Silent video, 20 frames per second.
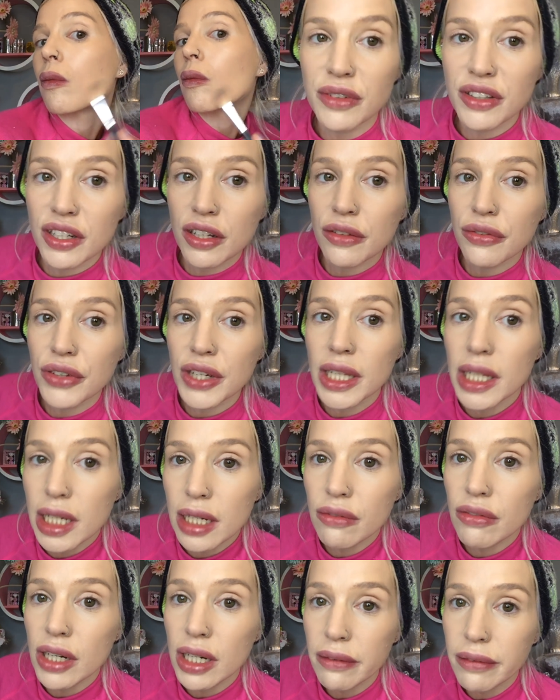still
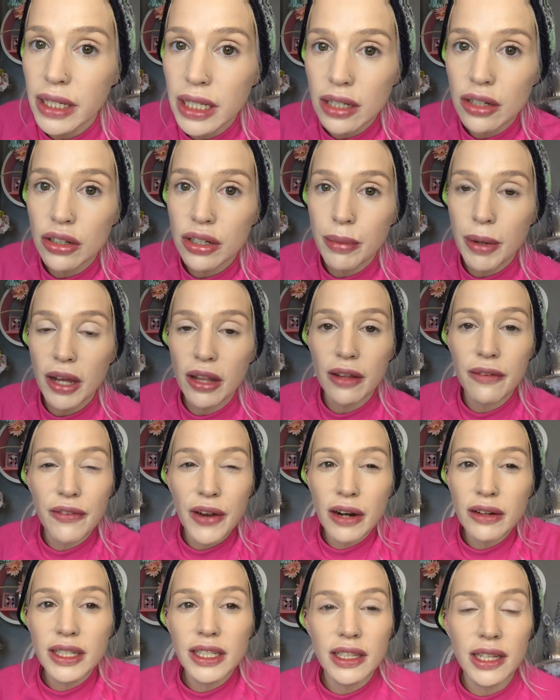feeling really really good about the
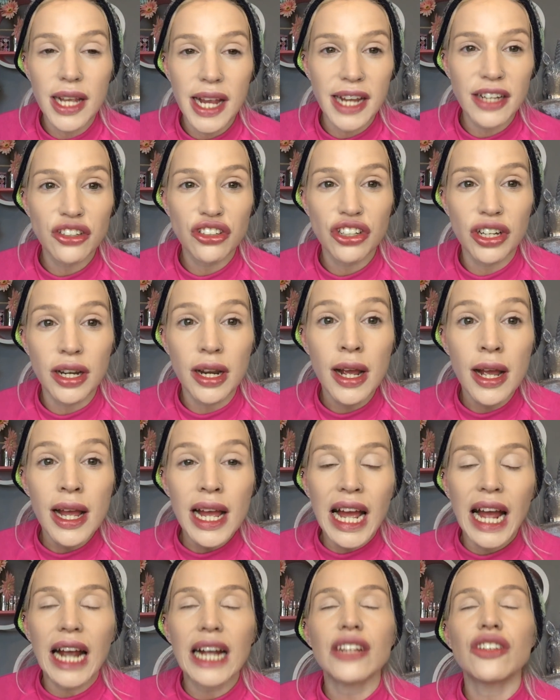foundation
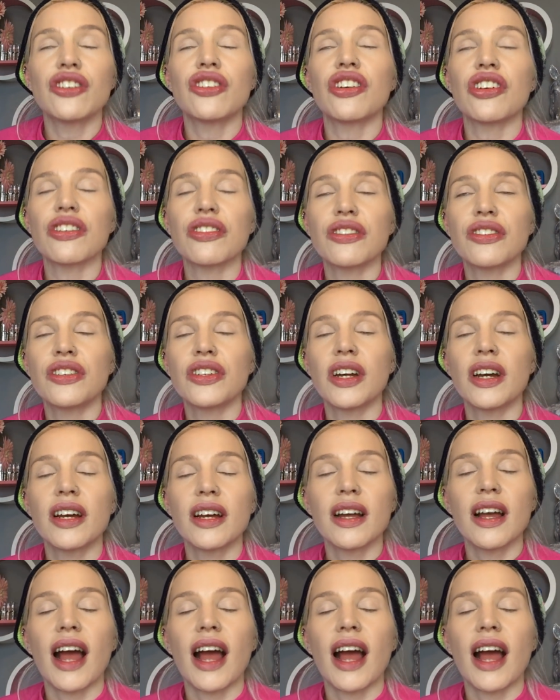i just